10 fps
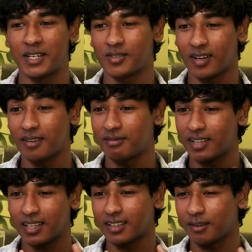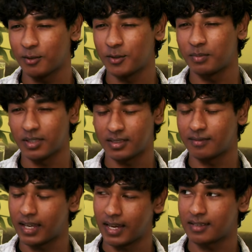So I feel like we should
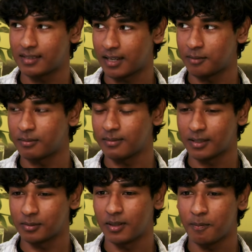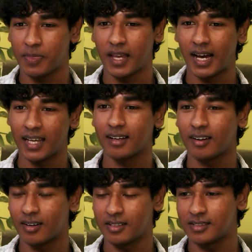perceive AI as that as well. I
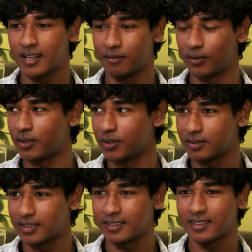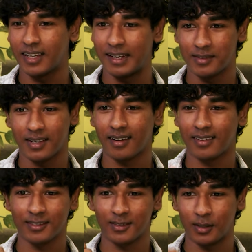encourage everyone to use it, and
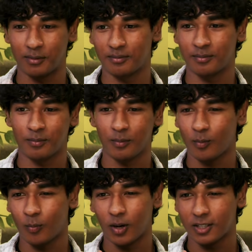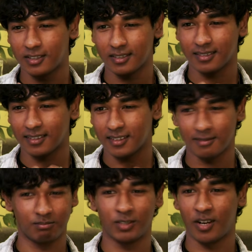regardless of what
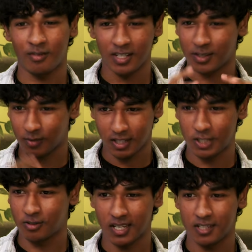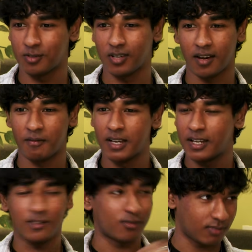generation, what education you have,
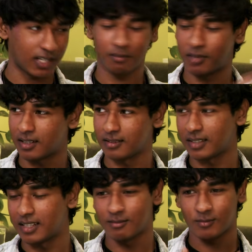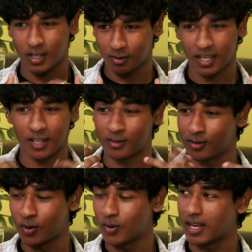like Michael said, try to get to
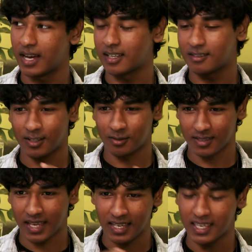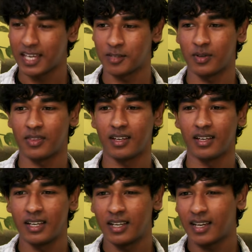know AI, try to engage with it.